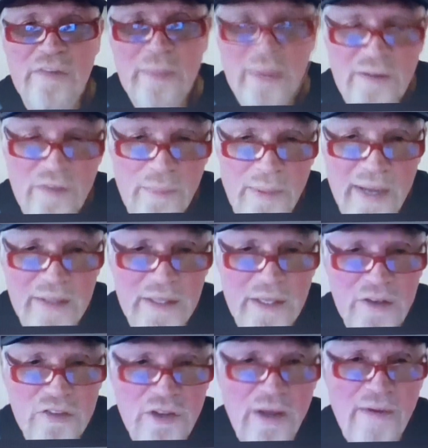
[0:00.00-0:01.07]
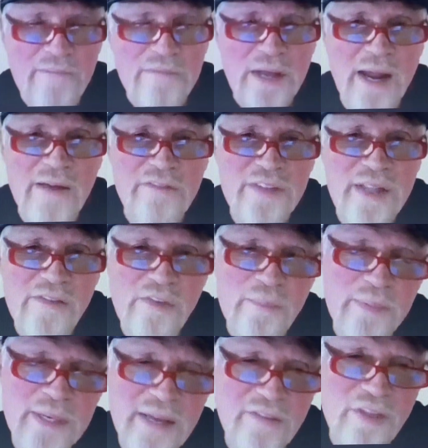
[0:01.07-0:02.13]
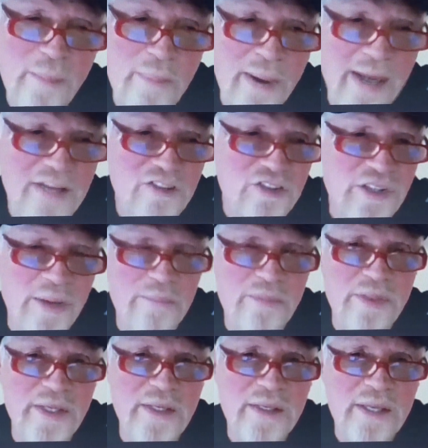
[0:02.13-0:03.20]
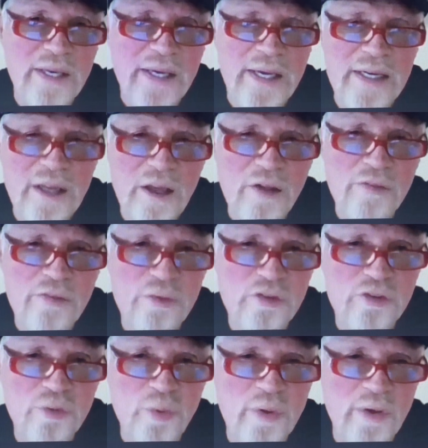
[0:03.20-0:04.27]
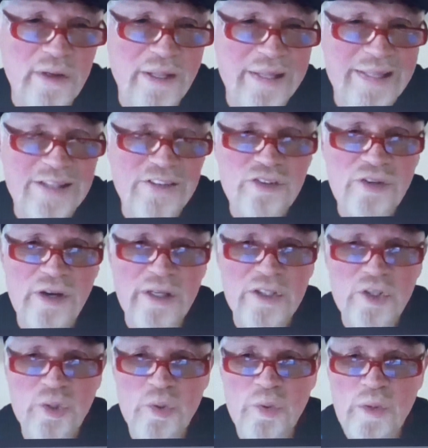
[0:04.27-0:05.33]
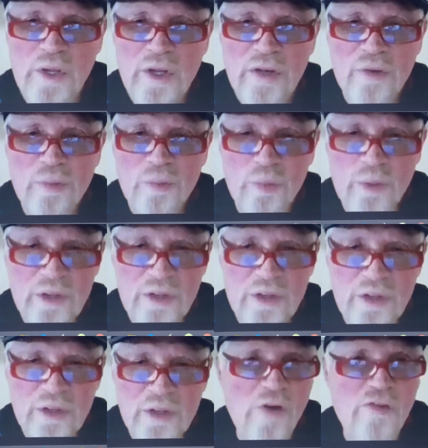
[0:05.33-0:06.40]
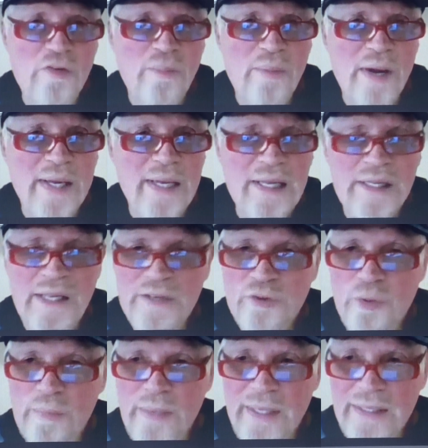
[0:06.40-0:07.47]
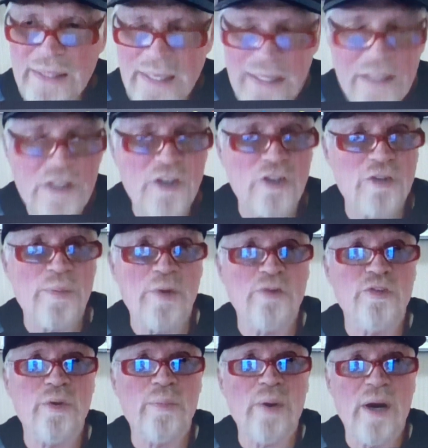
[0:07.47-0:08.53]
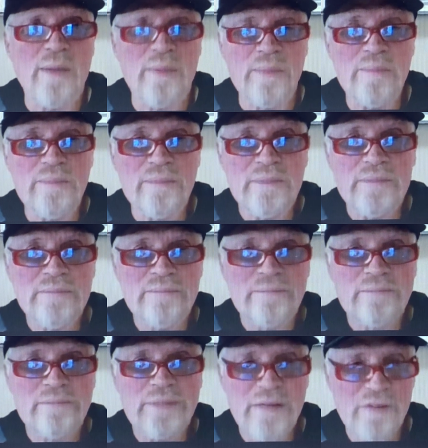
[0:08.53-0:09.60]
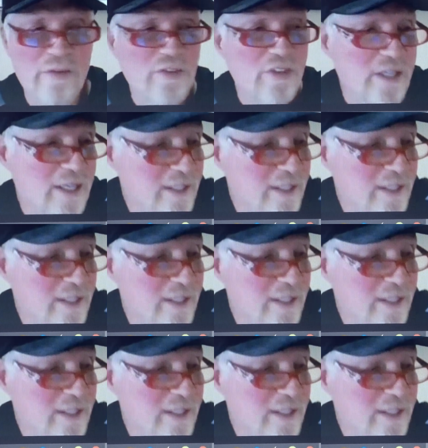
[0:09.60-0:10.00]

been able to buy this. I've never been able to buy something in a health food store that's gone to resolve my electromagnetic exposure problem. Have you ever seen